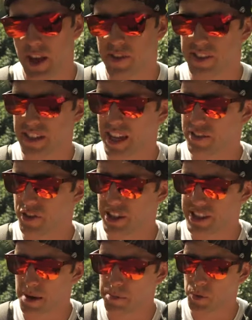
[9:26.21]
In this case, for
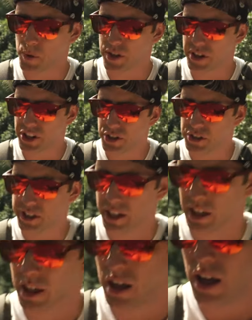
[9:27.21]
example, we're using